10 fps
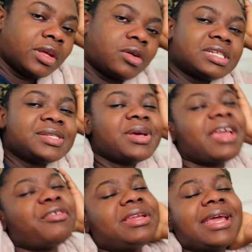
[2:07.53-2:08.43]
Because it's not
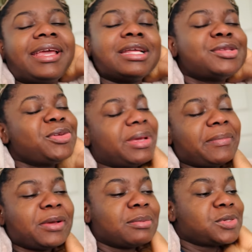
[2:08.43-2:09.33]
every day I get to do my
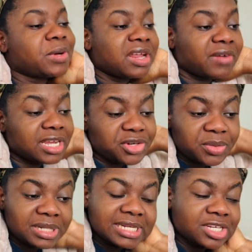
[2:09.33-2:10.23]
makeup. So whenever I do
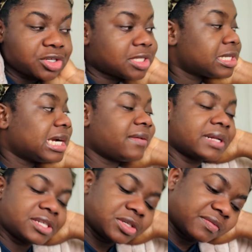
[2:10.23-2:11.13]
it, I just take
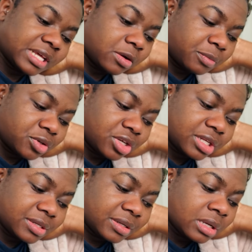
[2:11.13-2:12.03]
advantage of that
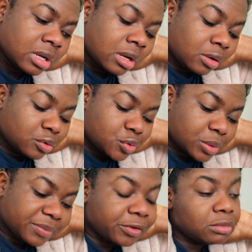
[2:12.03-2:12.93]
opportunity. So
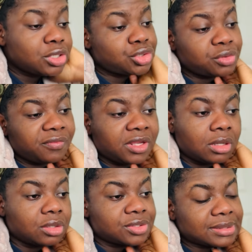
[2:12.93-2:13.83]
I'm filming 2
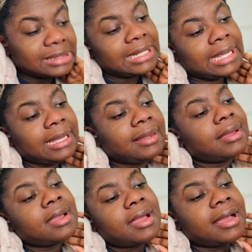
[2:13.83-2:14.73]
videos today,
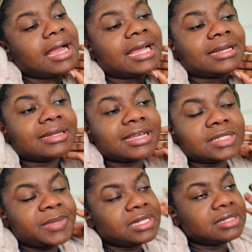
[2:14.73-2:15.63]
and I
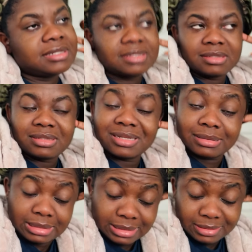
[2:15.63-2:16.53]
spent the
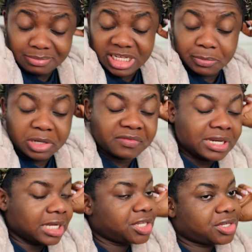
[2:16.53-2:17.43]
best part of the
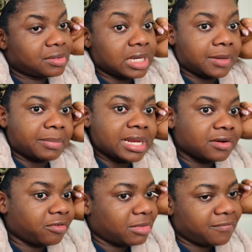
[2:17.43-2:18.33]
night like planning
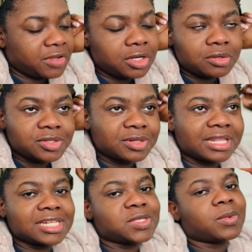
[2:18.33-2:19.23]
for my videos, so
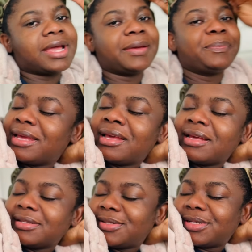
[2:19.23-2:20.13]
that's why.
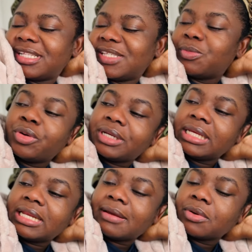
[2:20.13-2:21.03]
So this
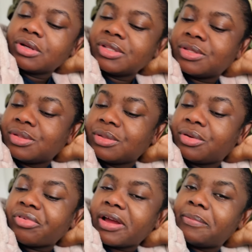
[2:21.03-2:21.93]
morning I'm going to
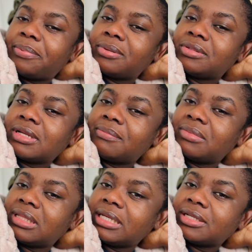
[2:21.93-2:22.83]
grab
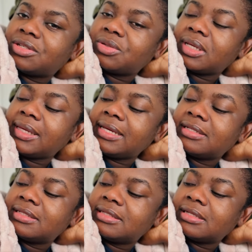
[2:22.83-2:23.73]
something to
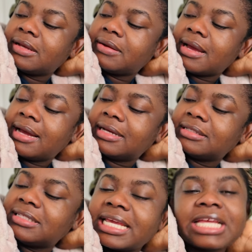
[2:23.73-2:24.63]
eat and
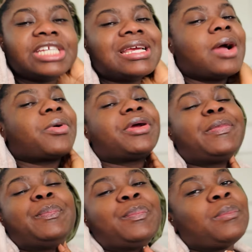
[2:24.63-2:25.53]
take a shower,
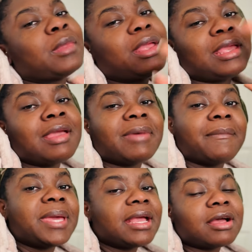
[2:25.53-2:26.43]
get my
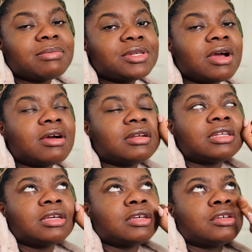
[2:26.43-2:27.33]
makeup done,
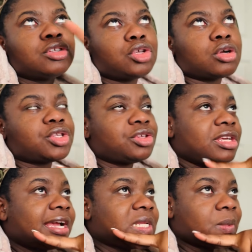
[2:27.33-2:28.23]
talk to you
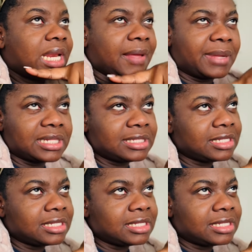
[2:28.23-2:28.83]
guys while I'm at